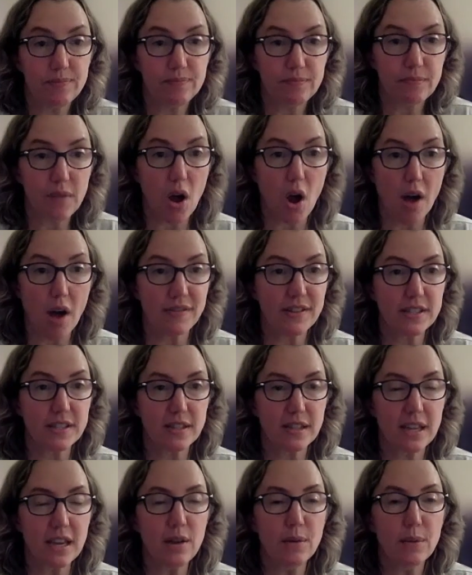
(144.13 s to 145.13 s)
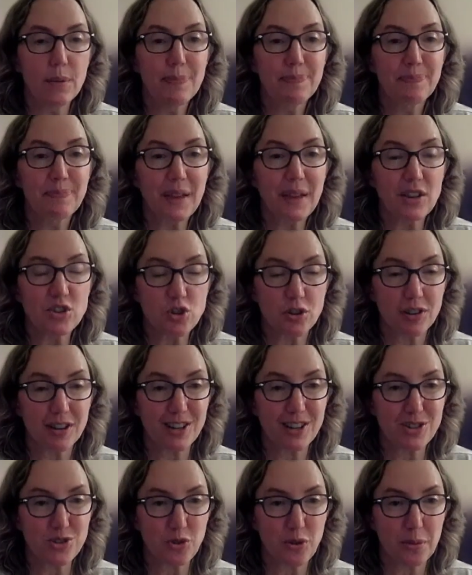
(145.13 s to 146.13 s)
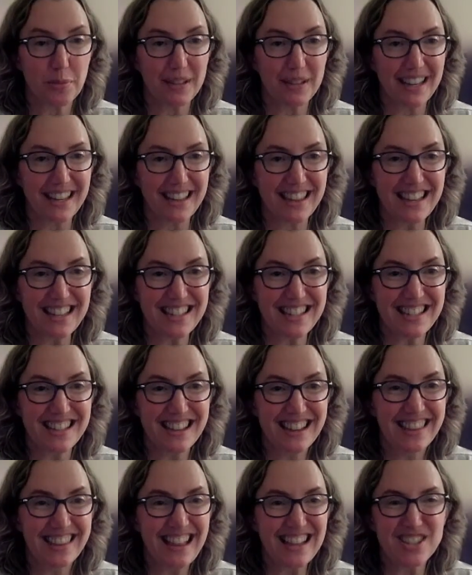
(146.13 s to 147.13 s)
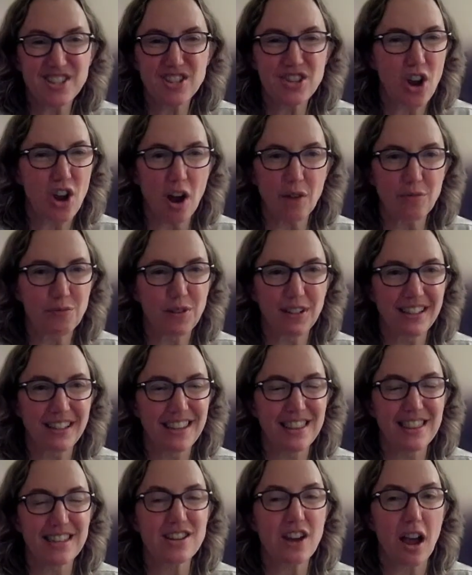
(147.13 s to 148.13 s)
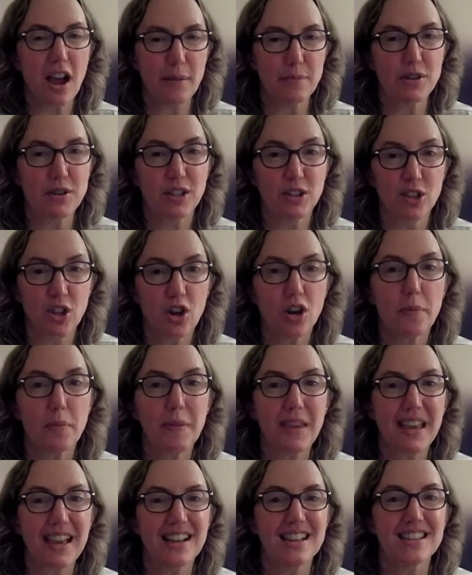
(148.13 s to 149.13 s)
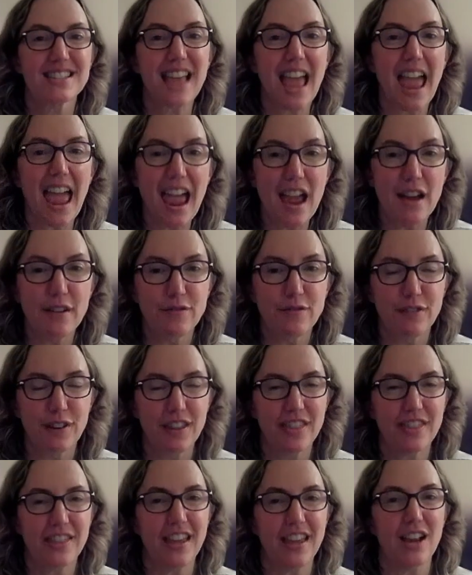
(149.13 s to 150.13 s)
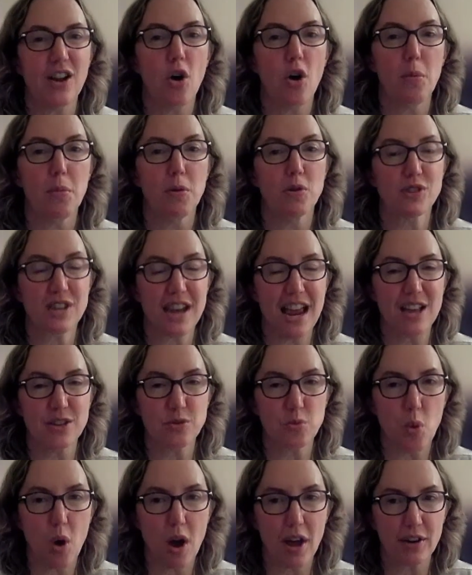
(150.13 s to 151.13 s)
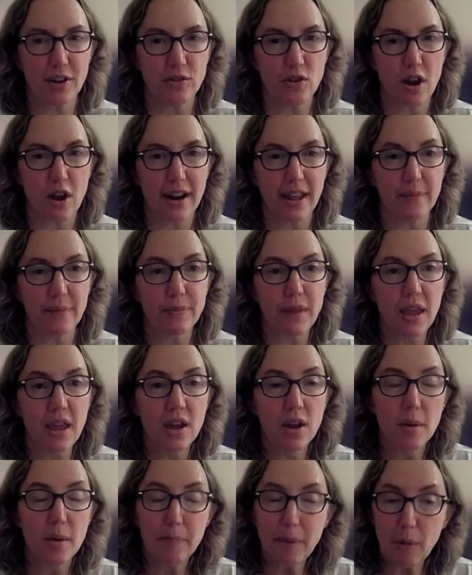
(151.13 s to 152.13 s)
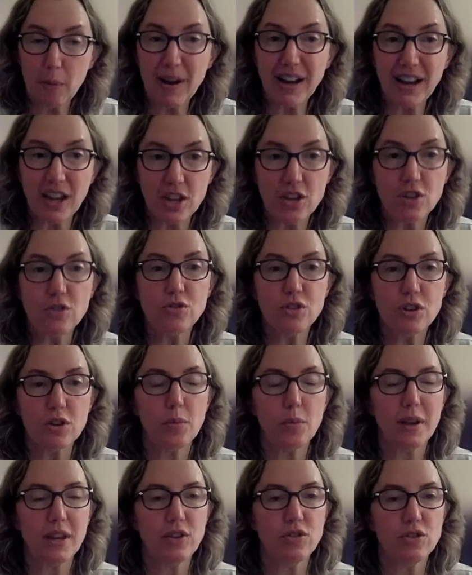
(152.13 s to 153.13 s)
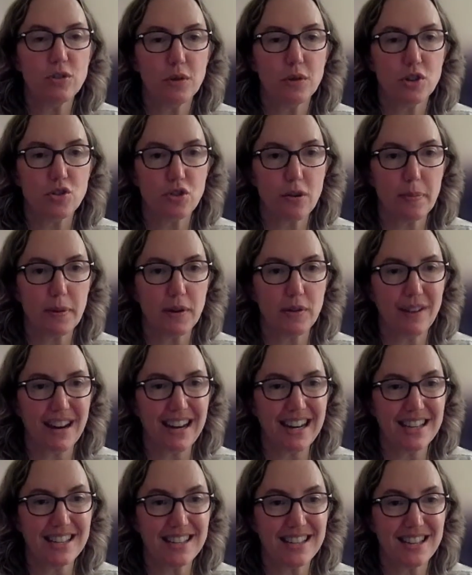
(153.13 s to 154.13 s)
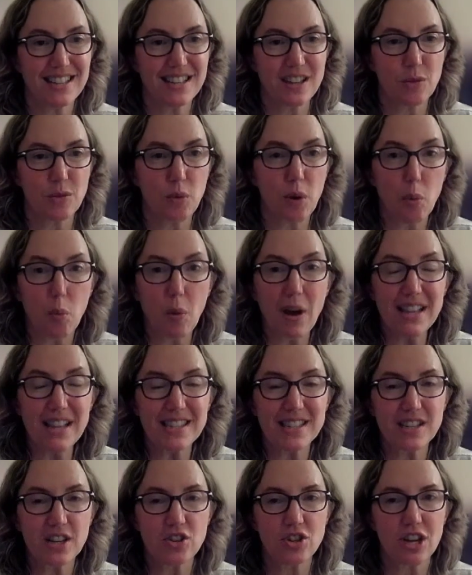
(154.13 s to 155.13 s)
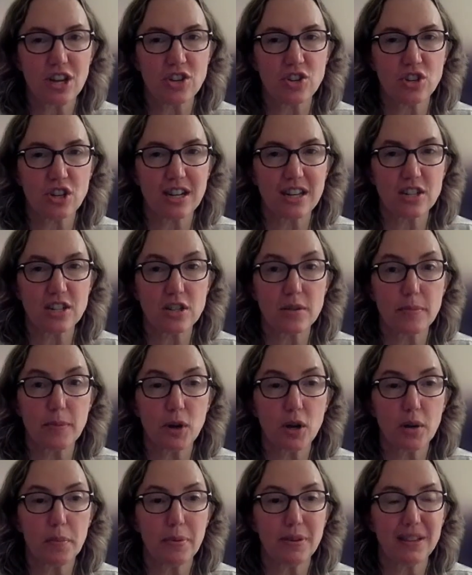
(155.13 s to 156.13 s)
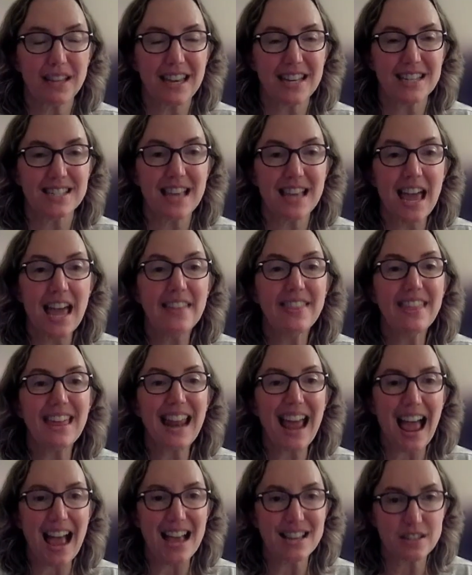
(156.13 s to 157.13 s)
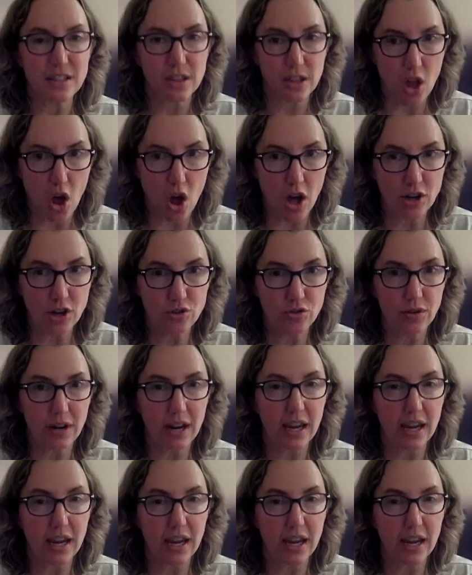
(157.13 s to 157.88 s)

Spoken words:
Obviously, during a storm like this, that's not really the time to look because everything almost has water on it. But what can you do when you do a trip in rainy season? Well, one suggestion is to book a place that has laundry.